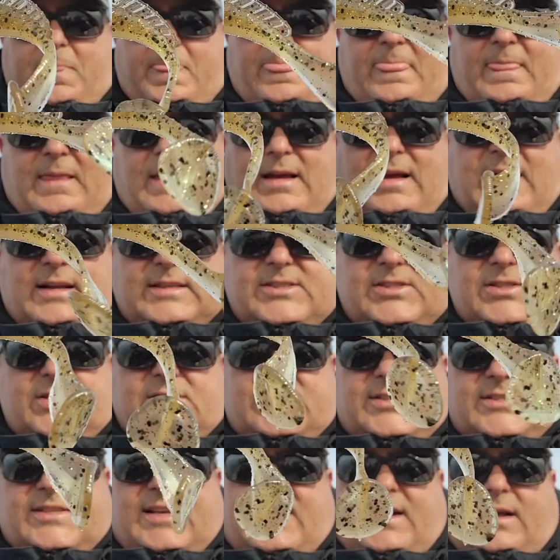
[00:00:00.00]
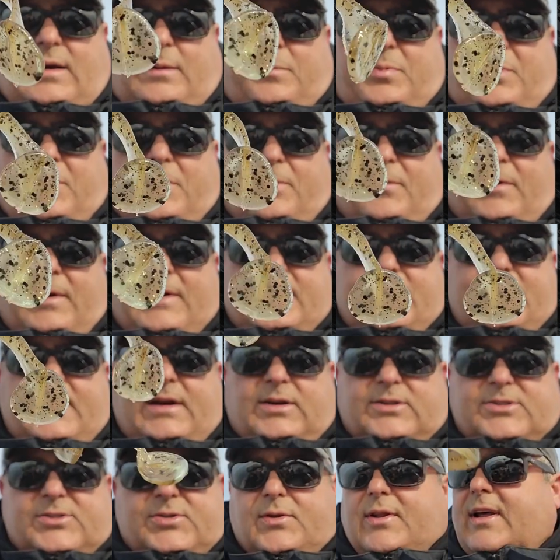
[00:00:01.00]
That's the setup right there.
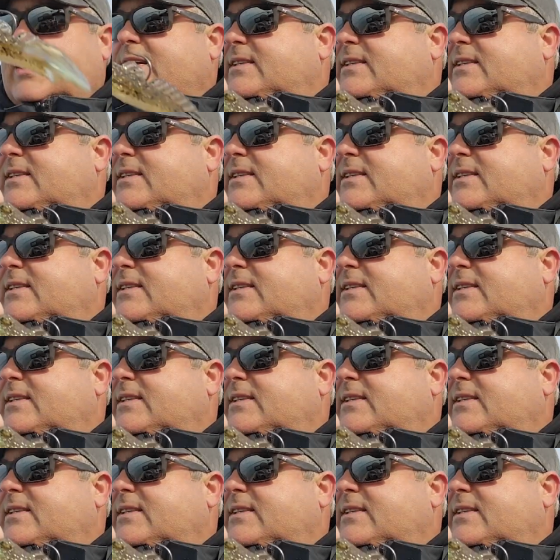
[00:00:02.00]
So that's